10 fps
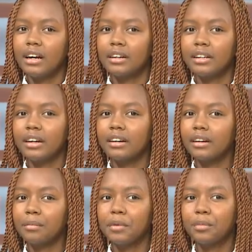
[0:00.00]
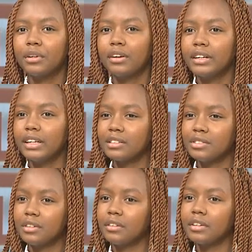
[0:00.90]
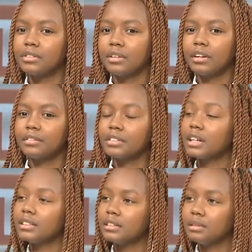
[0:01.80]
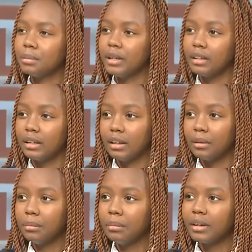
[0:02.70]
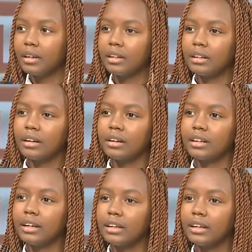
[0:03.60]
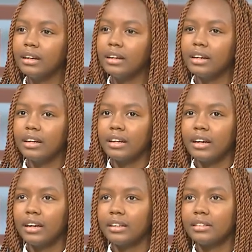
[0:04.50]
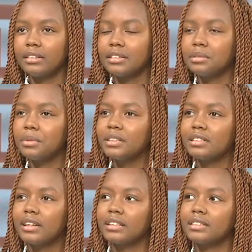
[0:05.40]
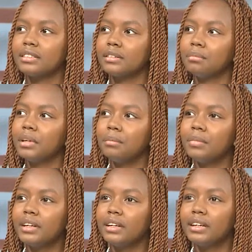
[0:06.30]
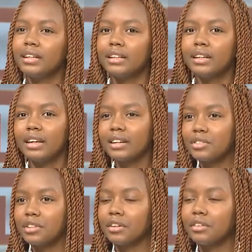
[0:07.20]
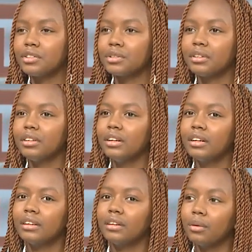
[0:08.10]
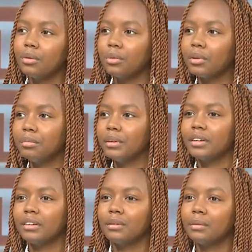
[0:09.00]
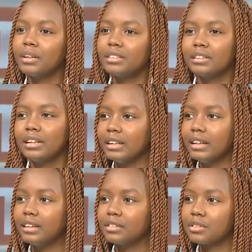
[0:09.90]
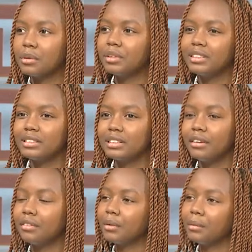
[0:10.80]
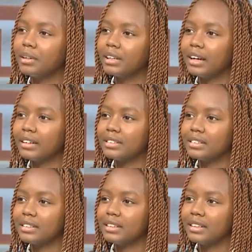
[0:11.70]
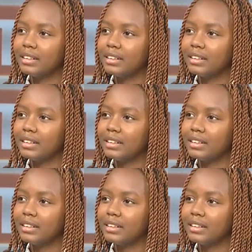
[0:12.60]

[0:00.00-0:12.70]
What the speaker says: younger people, our next generation, have started to play the game, and they are learning. And it means that maybe in the next generation, the youth will be the ones leading in Scrabble instead of the old guys.